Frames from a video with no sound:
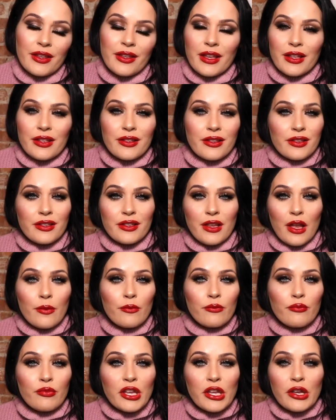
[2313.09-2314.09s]
get
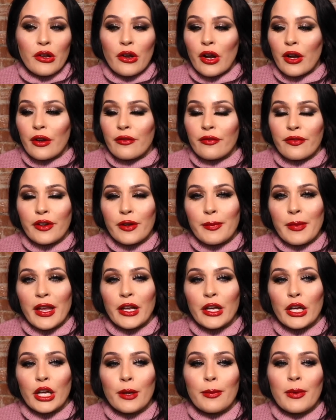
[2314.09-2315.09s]
sent PR and free
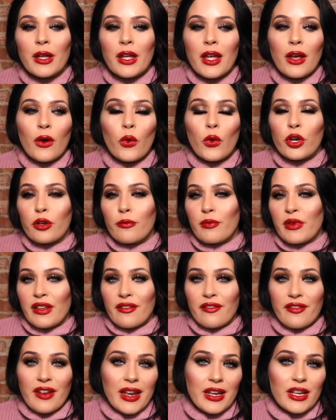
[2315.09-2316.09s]
makeup or to be
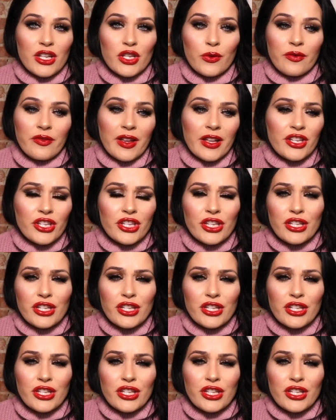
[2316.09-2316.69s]
invited to events.